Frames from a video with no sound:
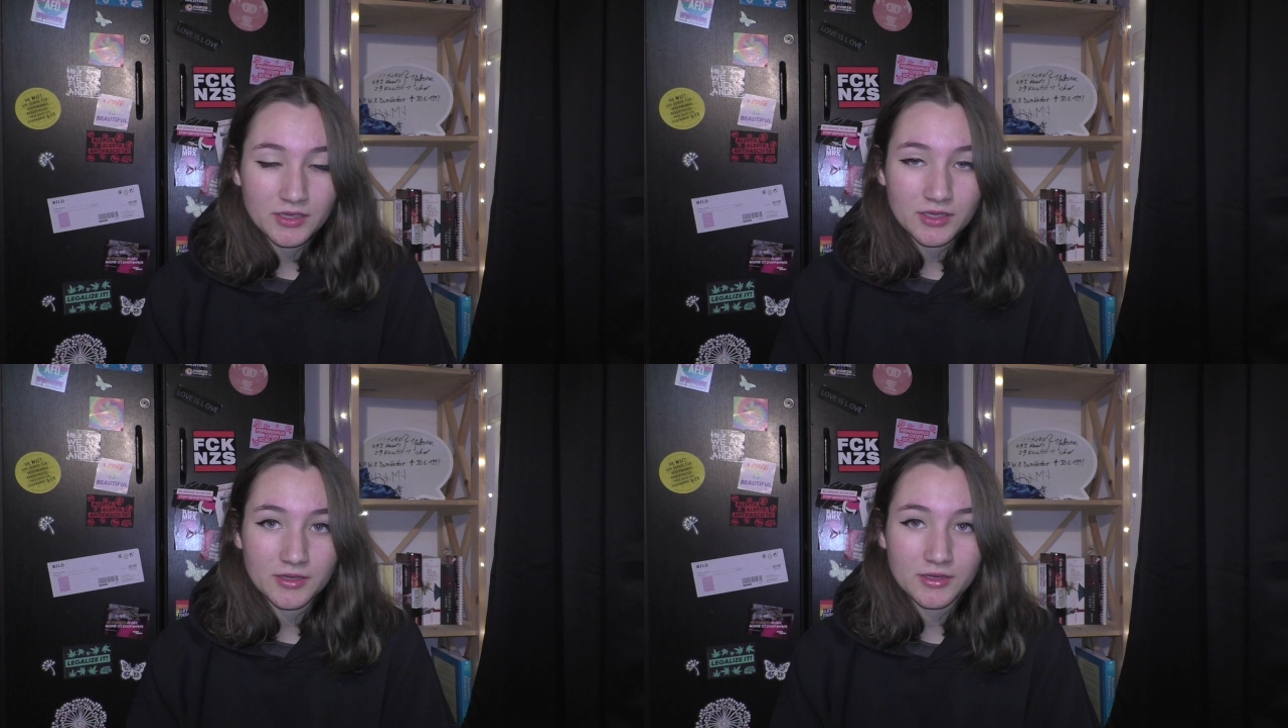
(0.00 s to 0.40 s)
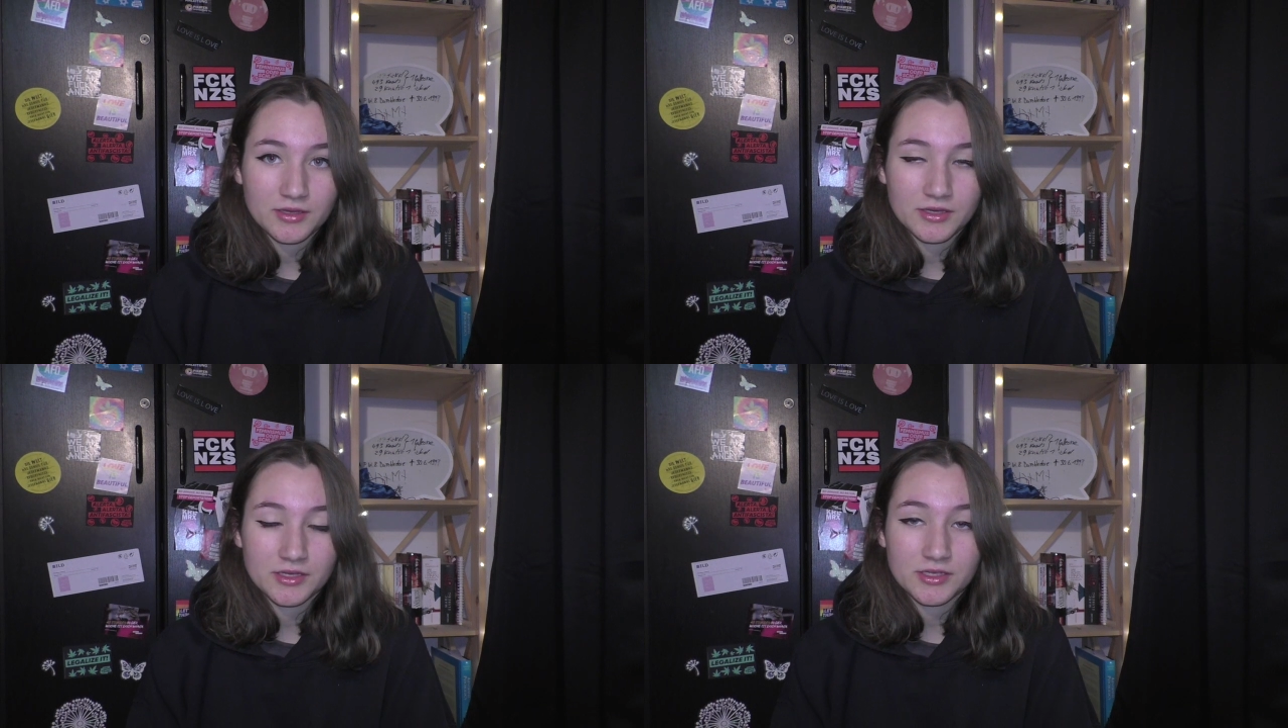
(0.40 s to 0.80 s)

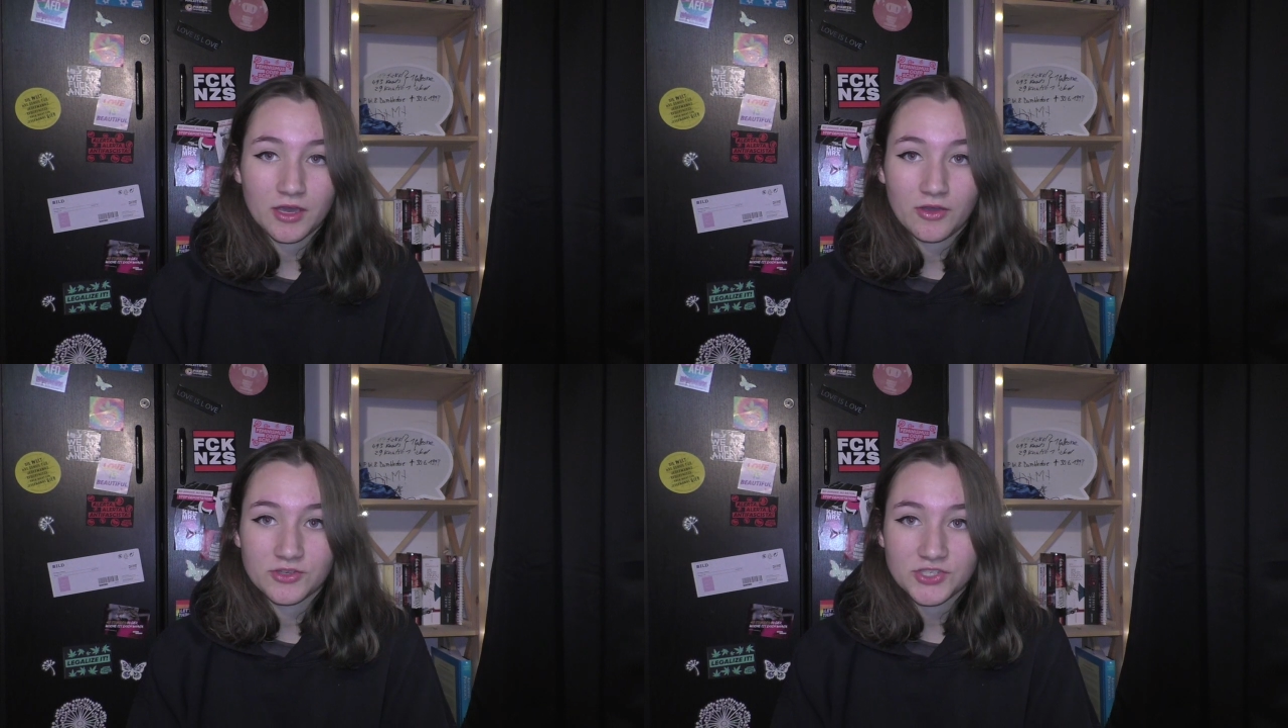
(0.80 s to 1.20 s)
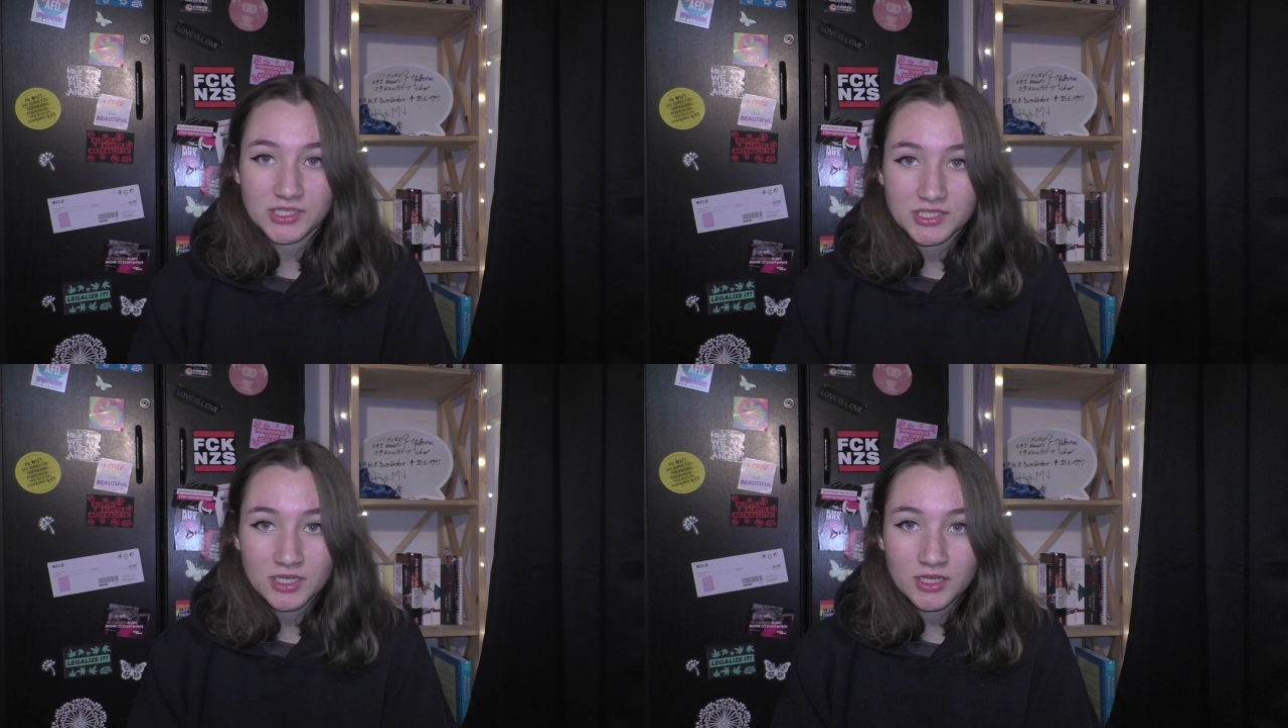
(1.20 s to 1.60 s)
and our
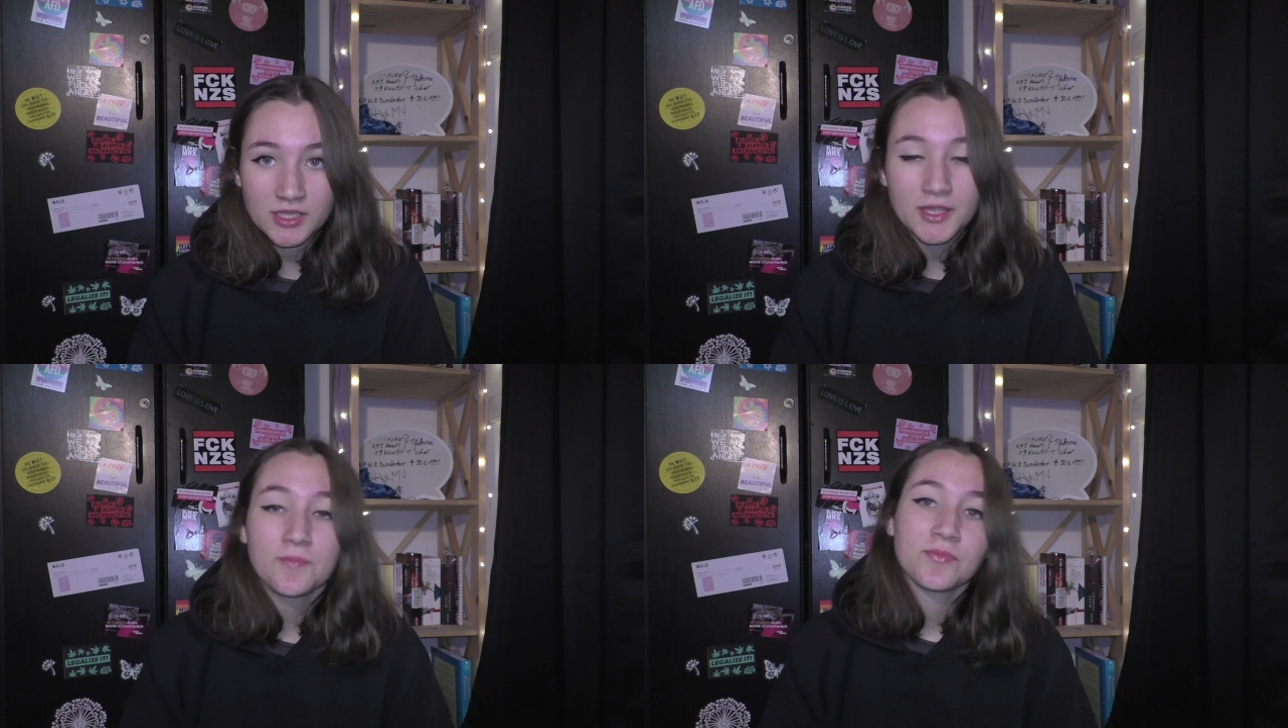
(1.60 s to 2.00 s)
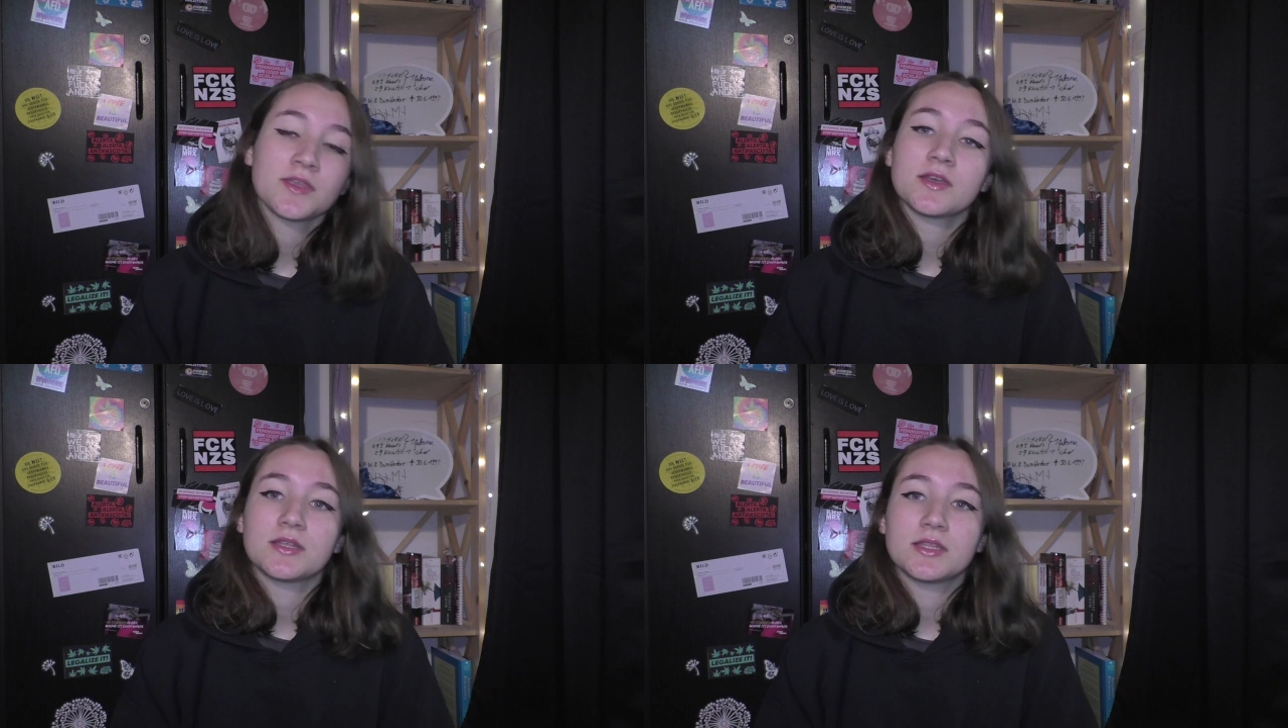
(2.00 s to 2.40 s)
chancellor
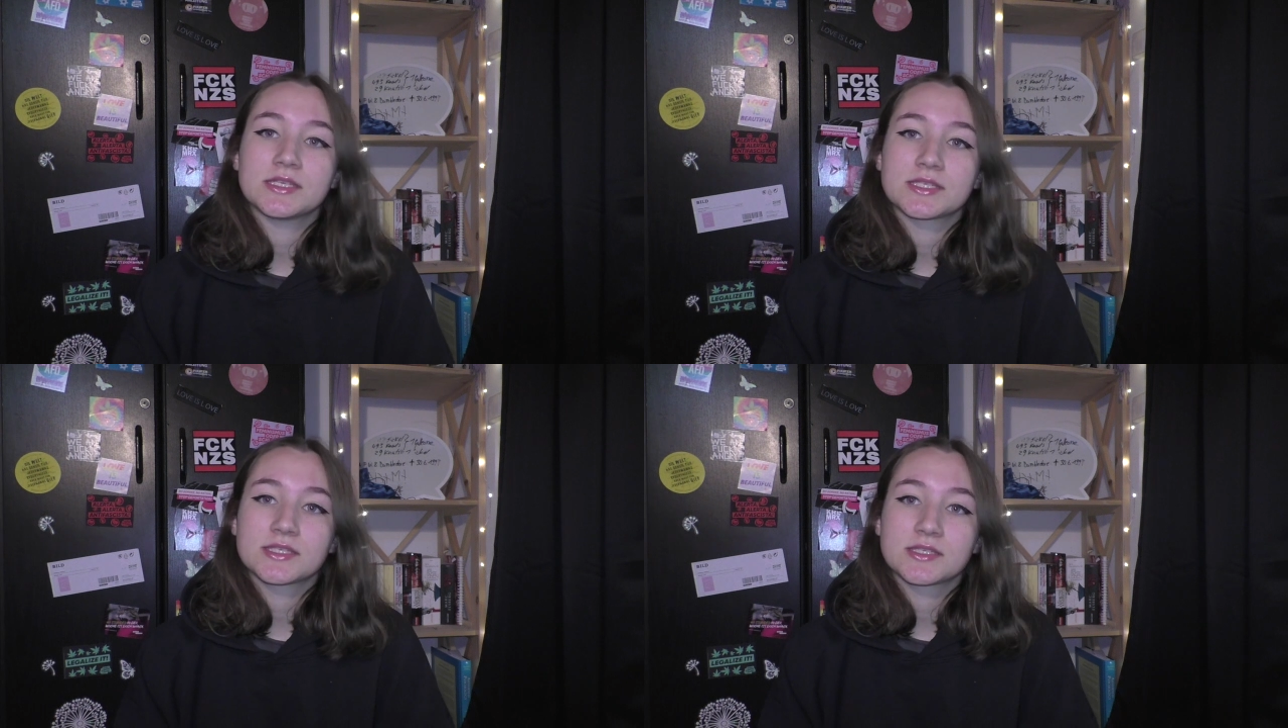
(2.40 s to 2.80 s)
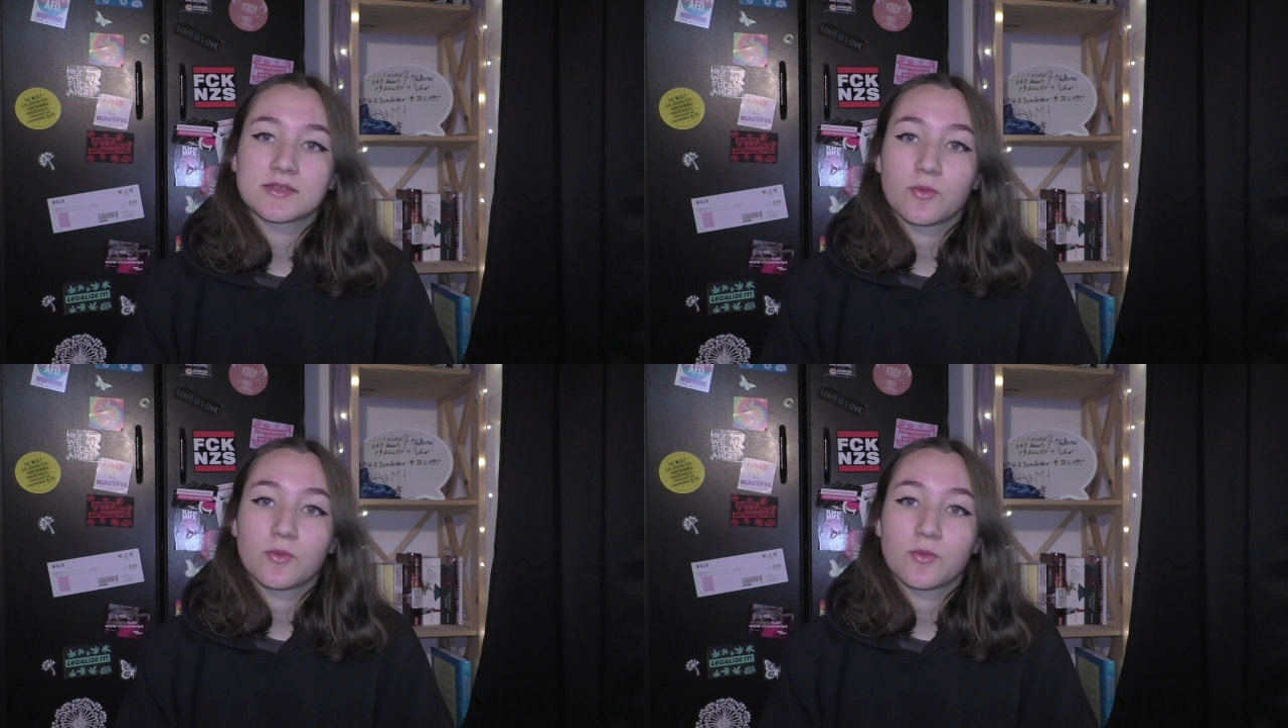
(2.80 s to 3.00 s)
this